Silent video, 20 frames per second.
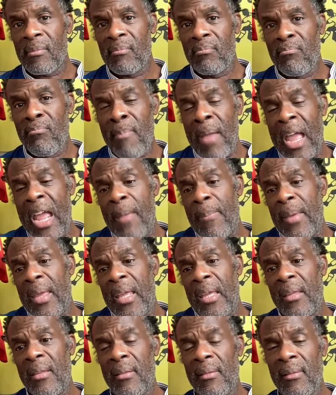
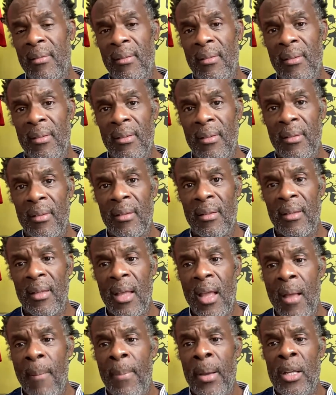Maybe.
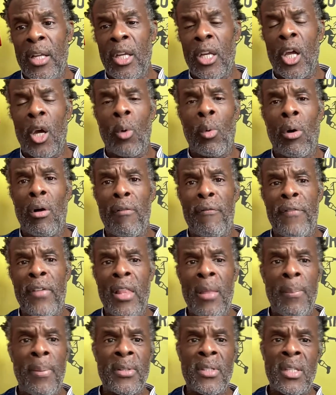But you know what,
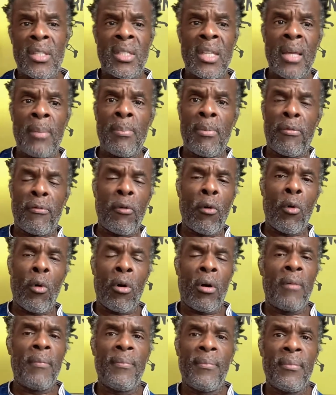Philip, as I said
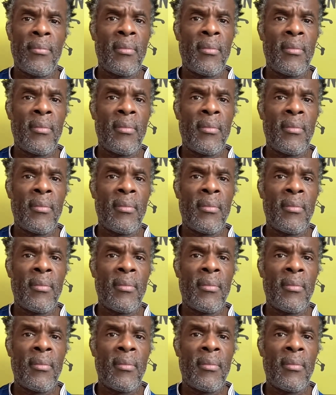before,